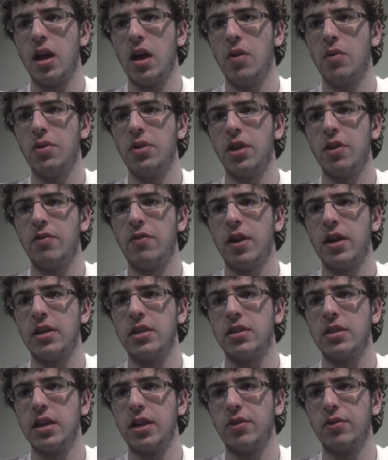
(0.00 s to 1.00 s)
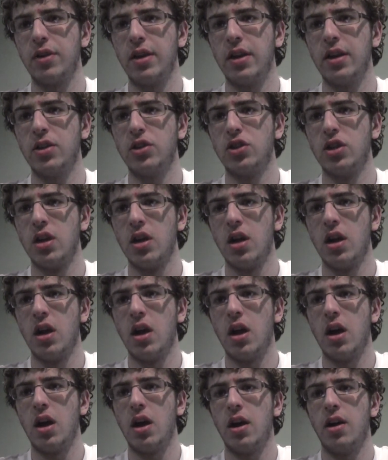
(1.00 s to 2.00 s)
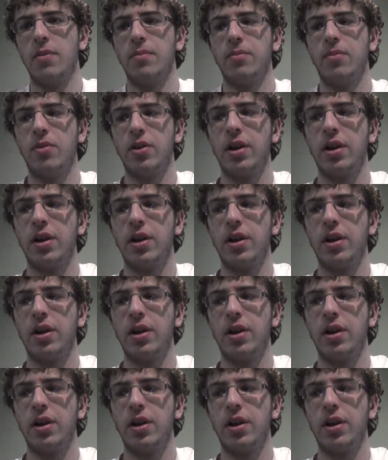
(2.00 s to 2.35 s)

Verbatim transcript: and when they fight Stingrage, um,